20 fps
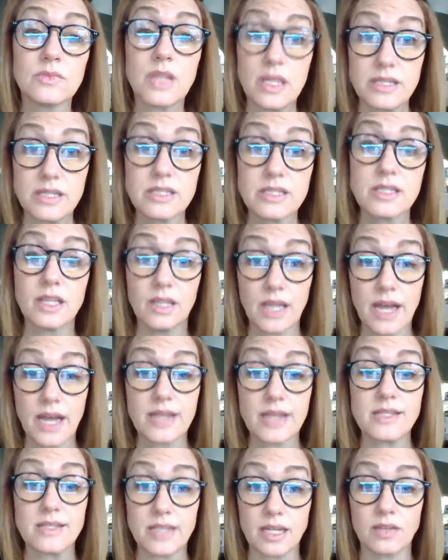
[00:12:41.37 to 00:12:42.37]
it's the
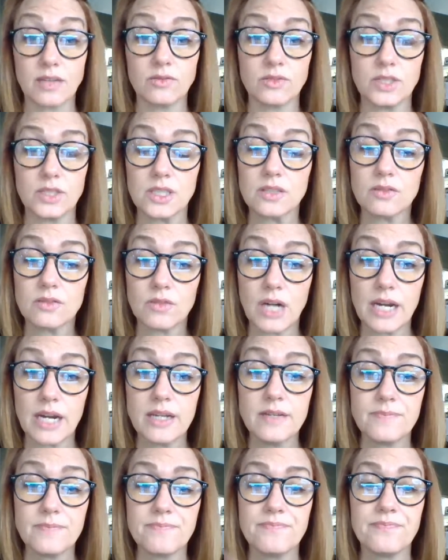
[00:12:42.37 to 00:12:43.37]
last sound,
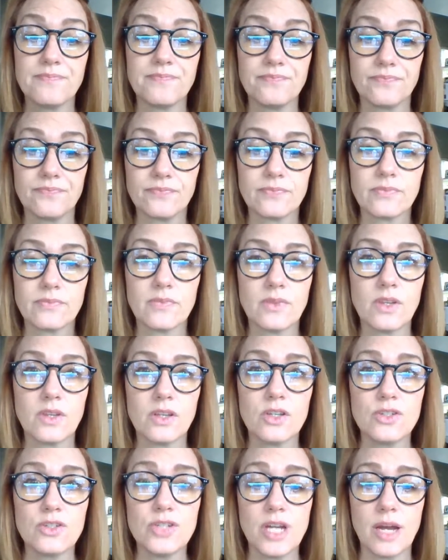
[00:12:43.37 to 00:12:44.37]
right?
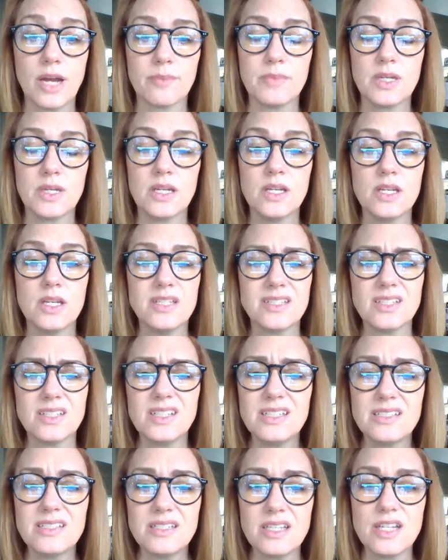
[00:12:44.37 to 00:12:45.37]
Good job. So
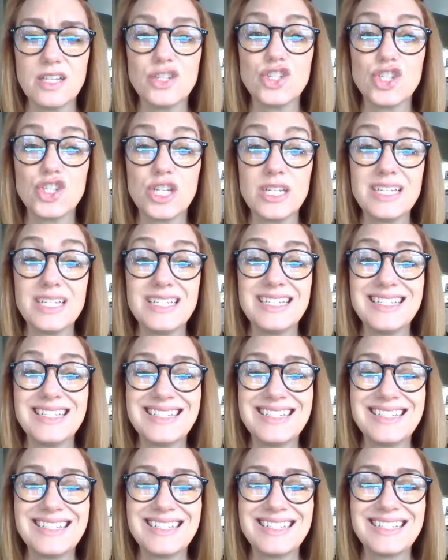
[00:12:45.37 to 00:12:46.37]
let's say
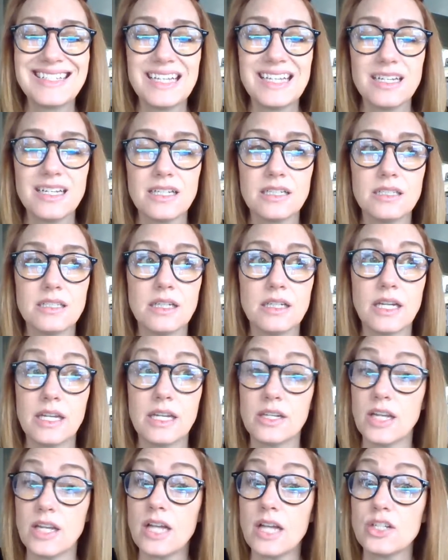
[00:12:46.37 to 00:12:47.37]
cheese
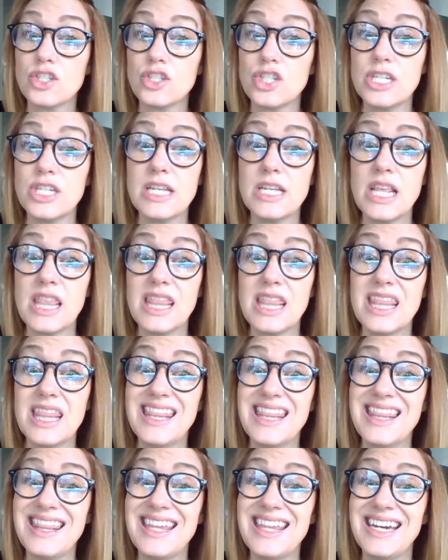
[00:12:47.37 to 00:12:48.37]
and not
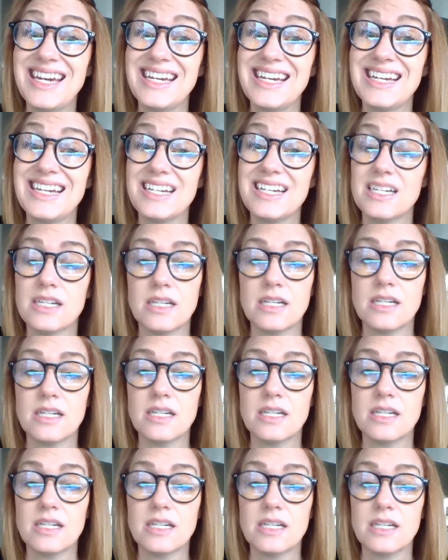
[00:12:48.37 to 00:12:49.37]
cheese.
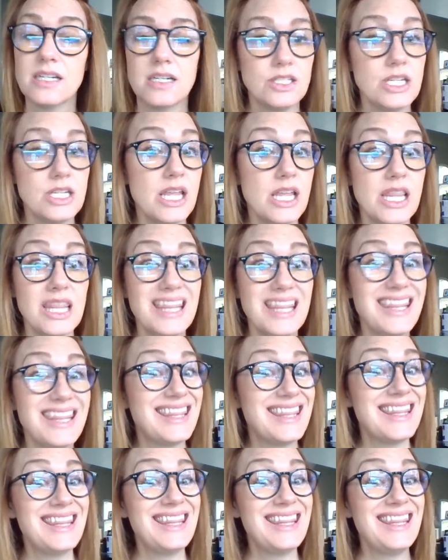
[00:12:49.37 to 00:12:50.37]

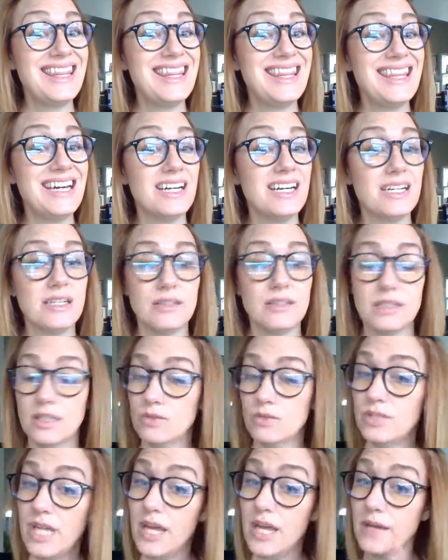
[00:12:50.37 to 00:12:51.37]
Cheese. No
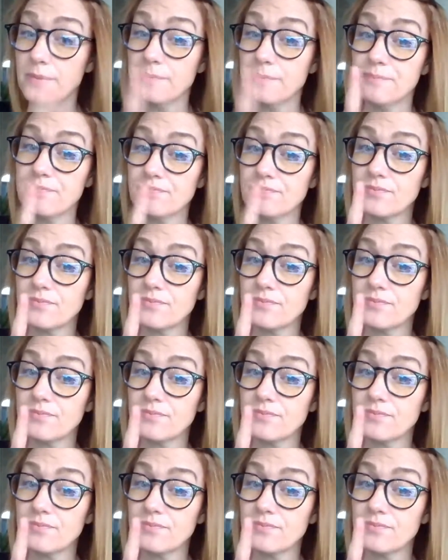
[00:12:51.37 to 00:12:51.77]
tongue.